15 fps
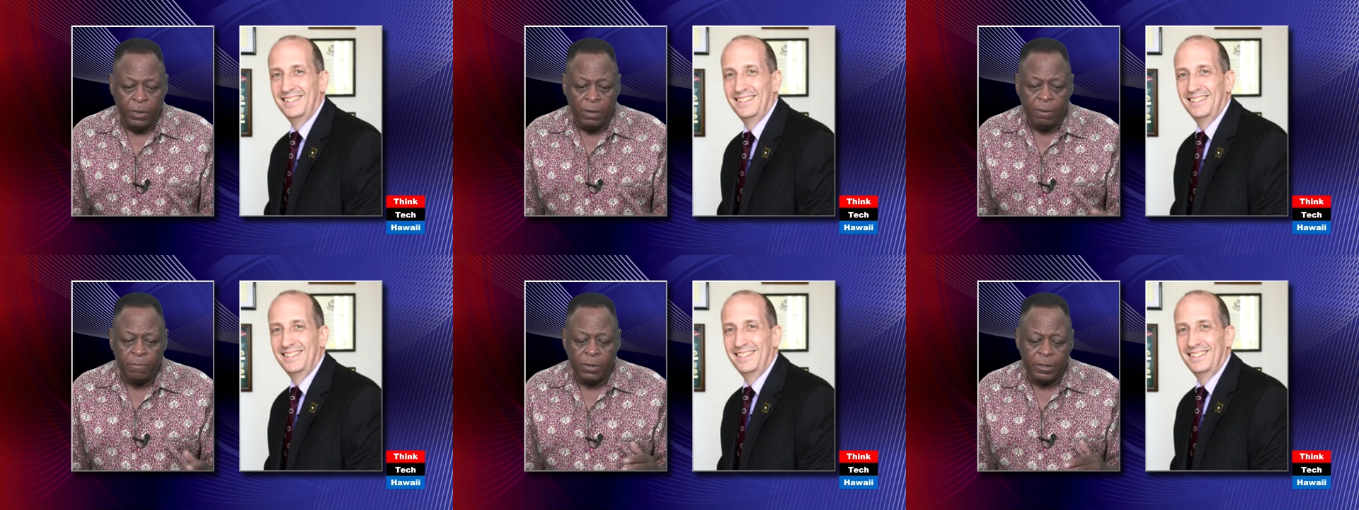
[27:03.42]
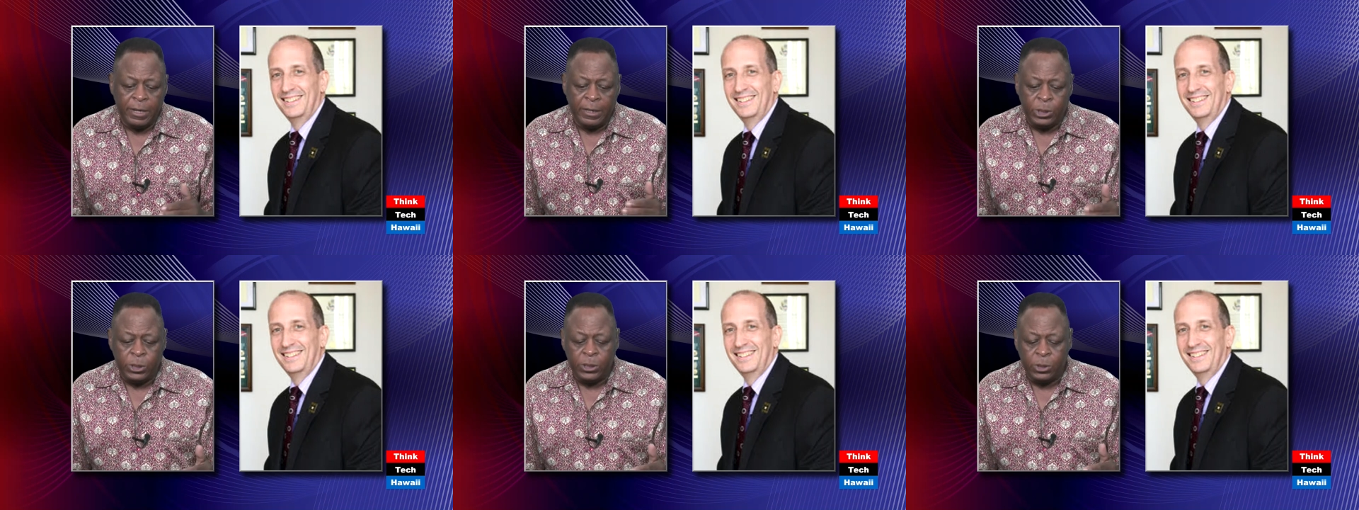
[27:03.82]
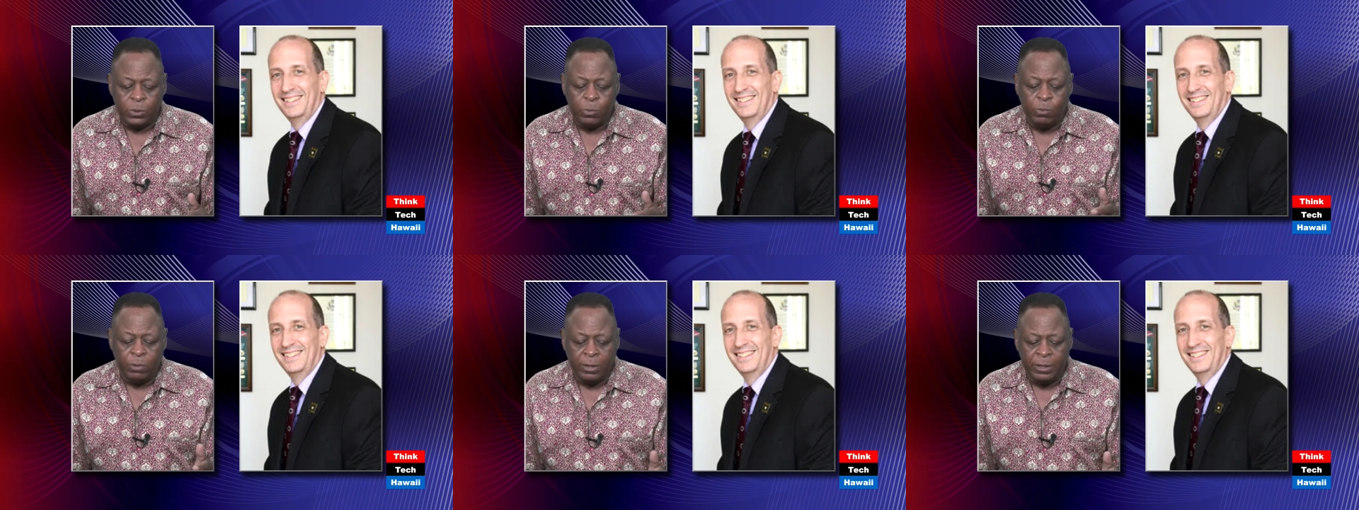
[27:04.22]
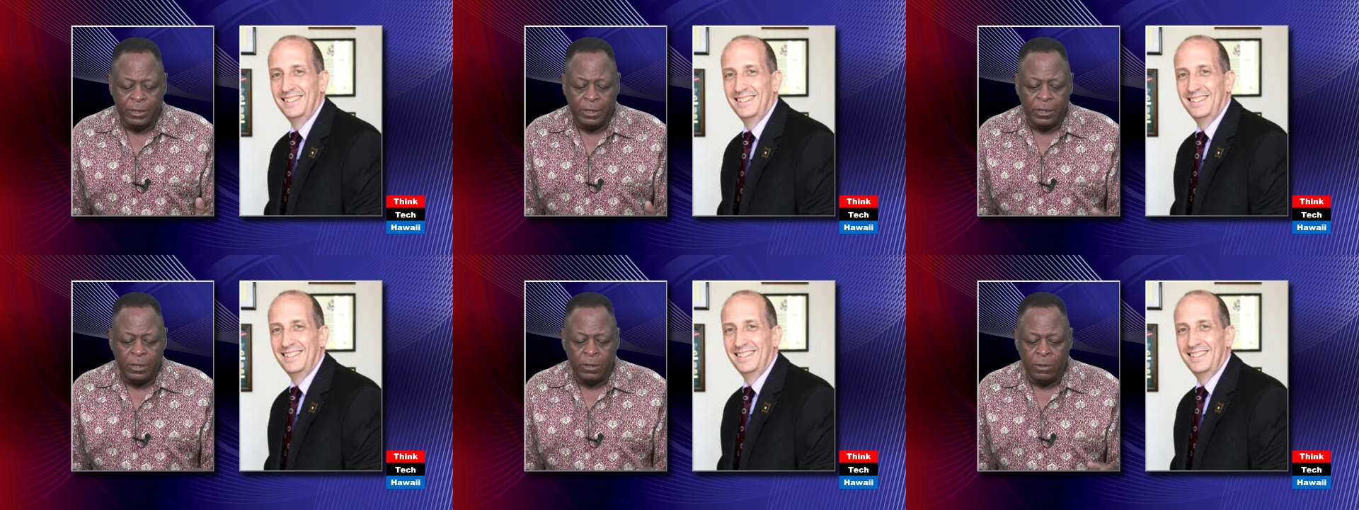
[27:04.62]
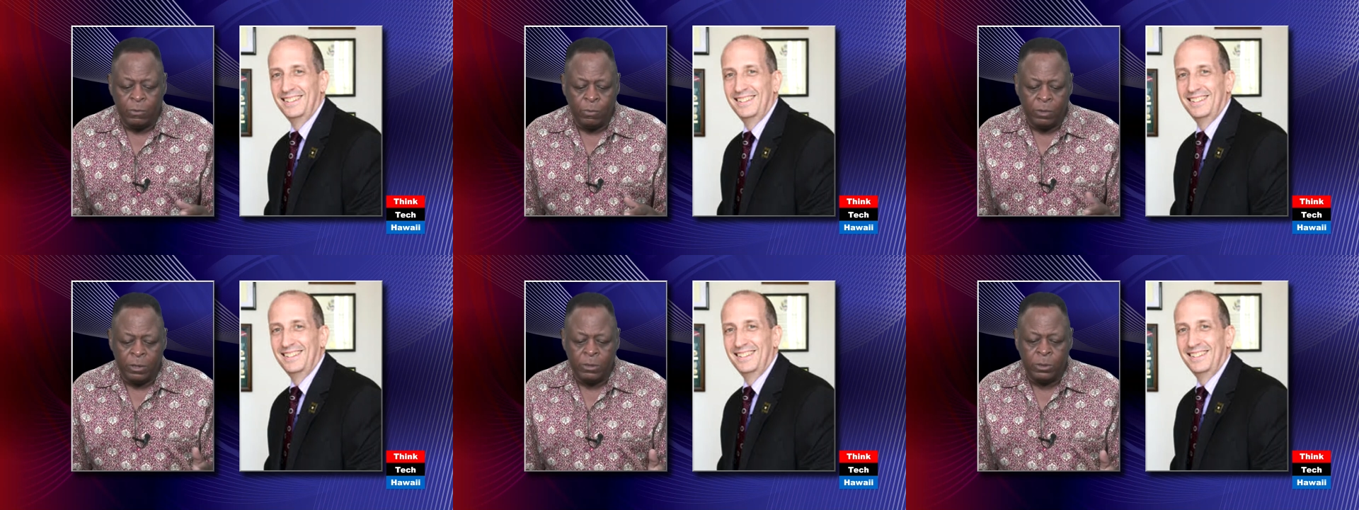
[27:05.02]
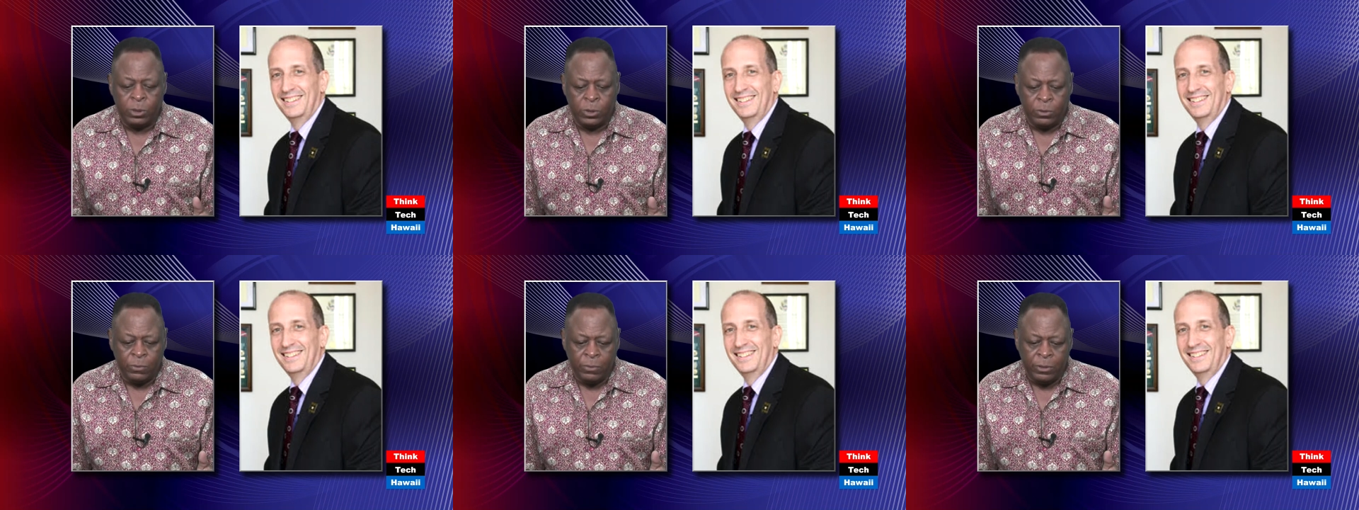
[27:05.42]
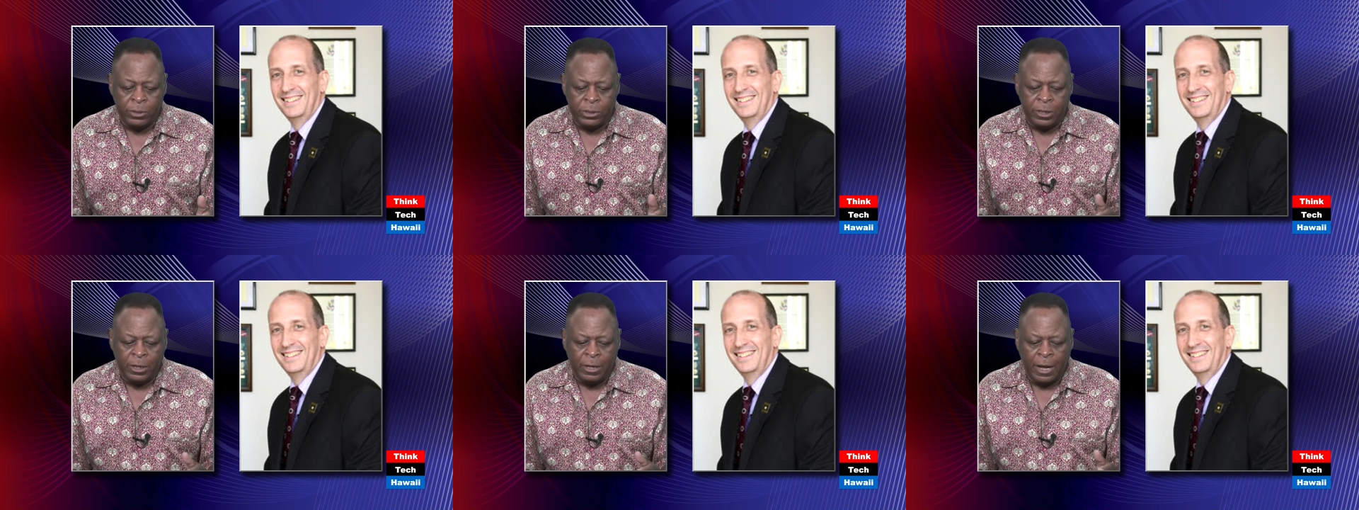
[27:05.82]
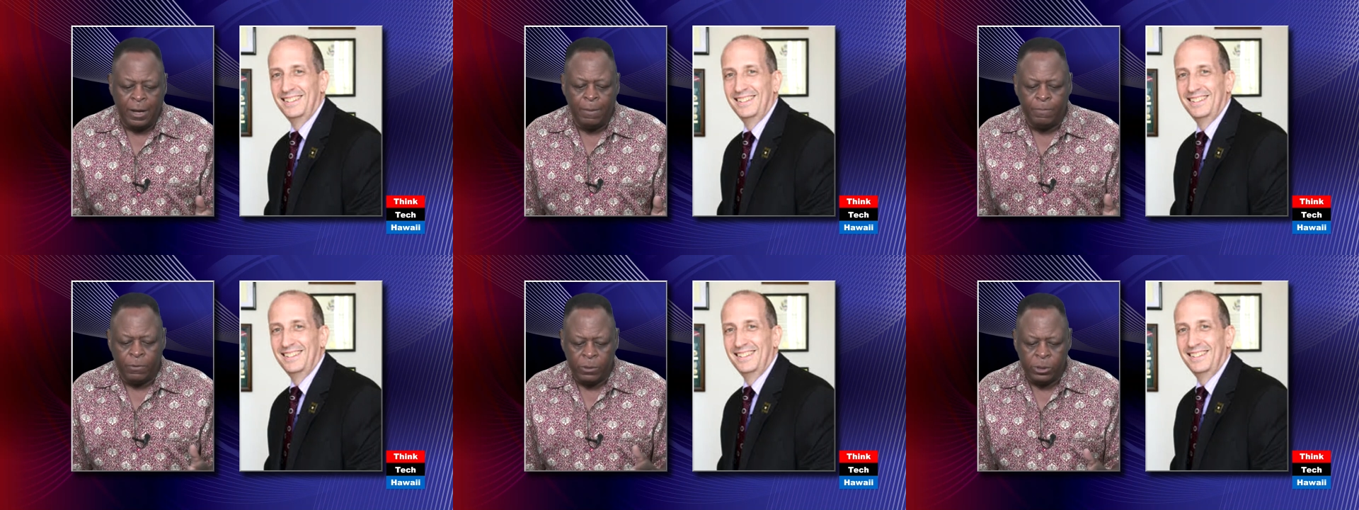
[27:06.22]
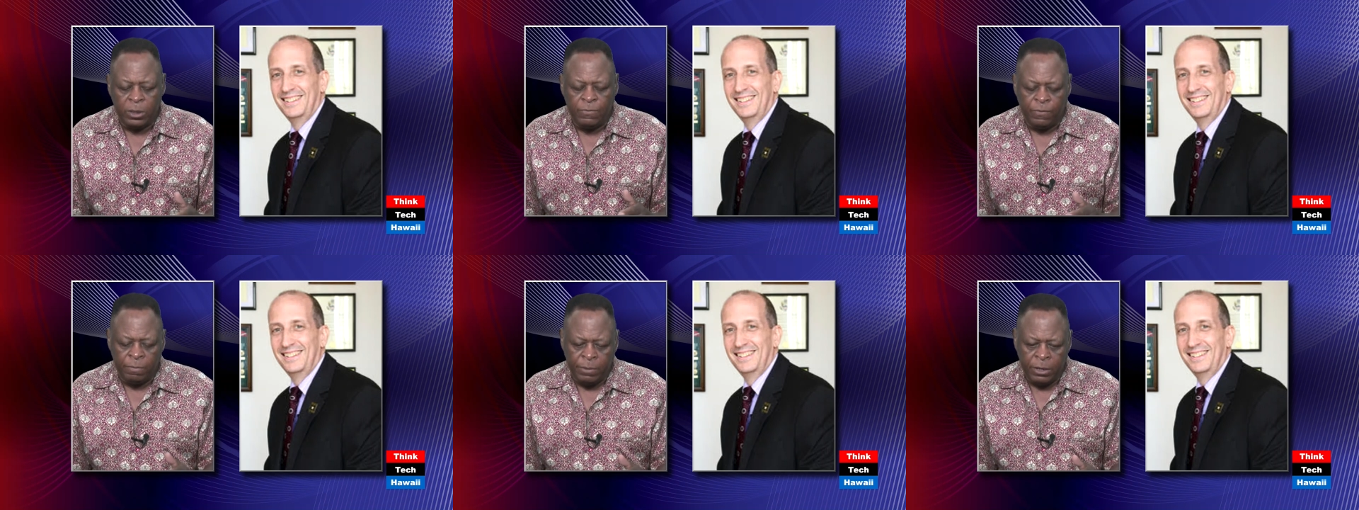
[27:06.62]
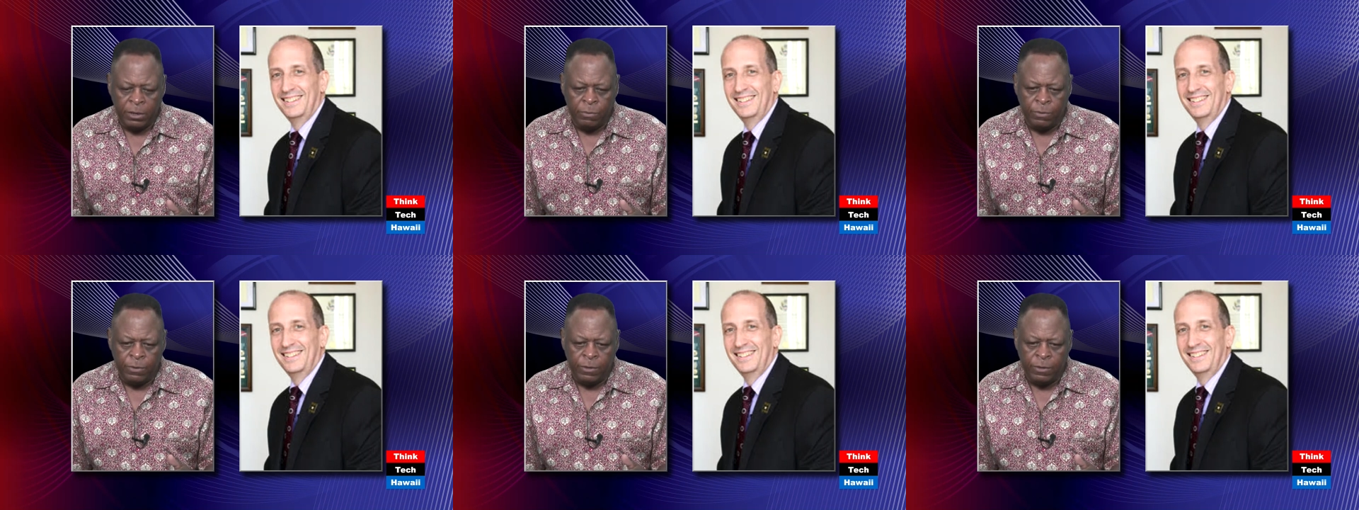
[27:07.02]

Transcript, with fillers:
Speaker 1: but that's just one you know one of the stories that I'm personally familiar with.